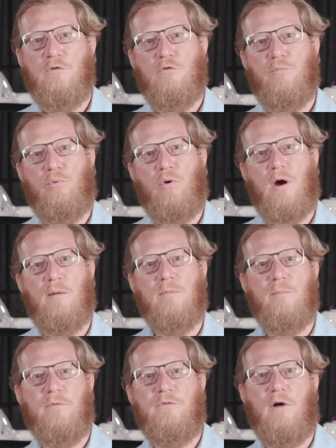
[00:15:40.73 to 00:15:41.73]
to
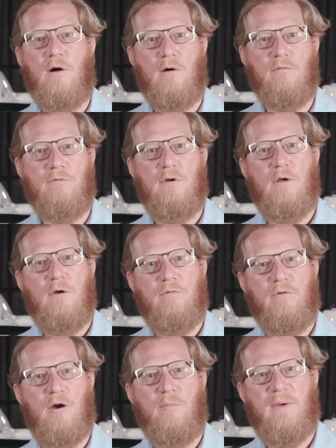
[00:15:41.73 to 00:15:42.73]
problem solve
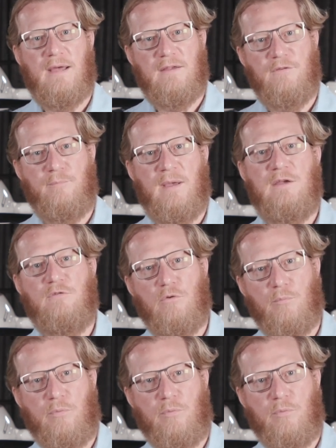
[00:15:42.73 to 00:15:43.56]
from a spatial